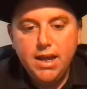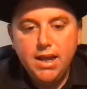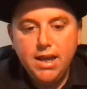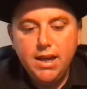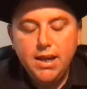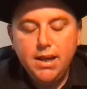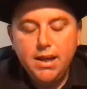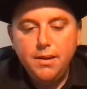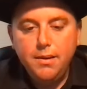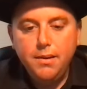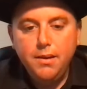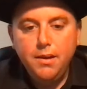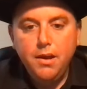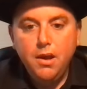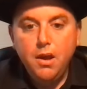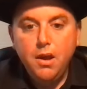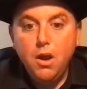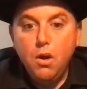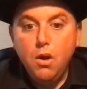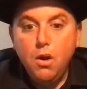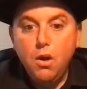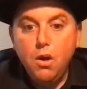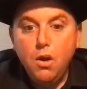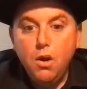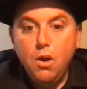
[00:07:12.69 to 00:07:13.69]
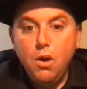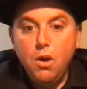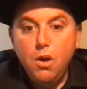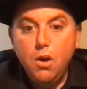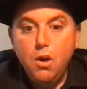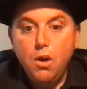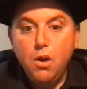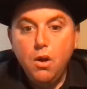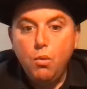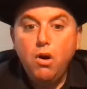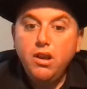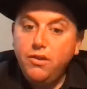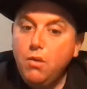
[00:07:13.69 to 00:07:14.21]
Uh,
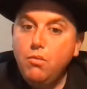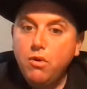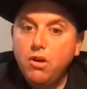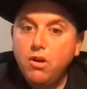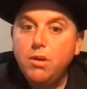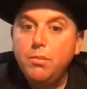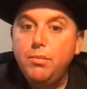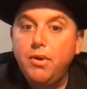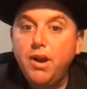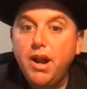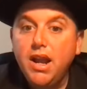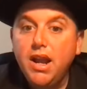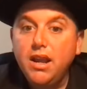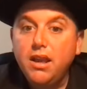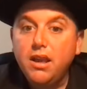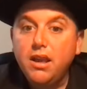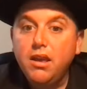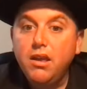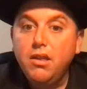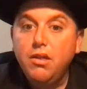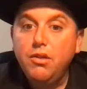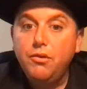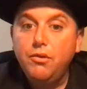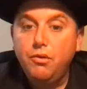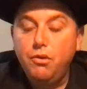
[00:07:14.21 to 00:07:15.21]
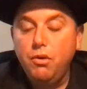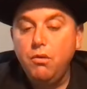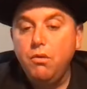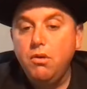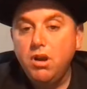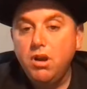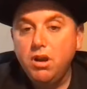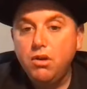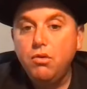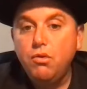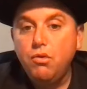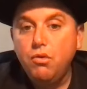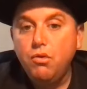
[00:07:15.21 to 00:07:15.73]
why you don't want to brake
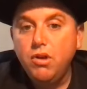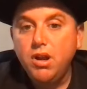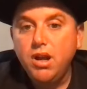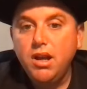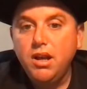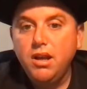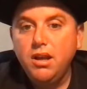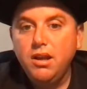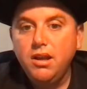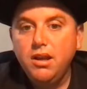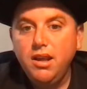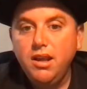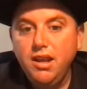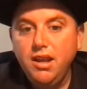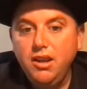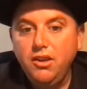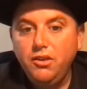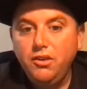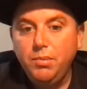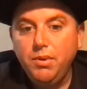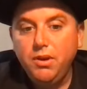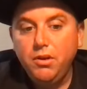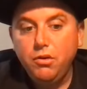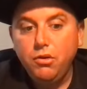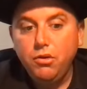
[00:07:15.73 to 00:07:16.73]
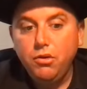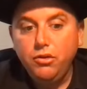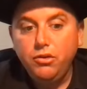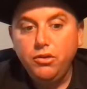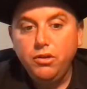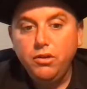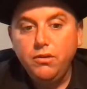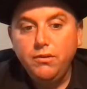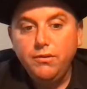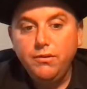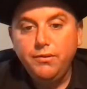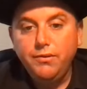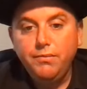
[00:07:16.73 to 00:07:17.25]
through a corner is
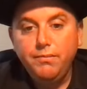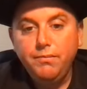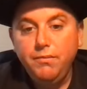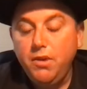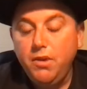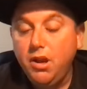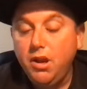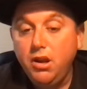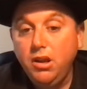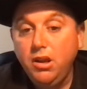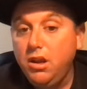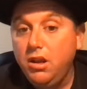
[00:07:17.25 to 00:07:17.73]
because of,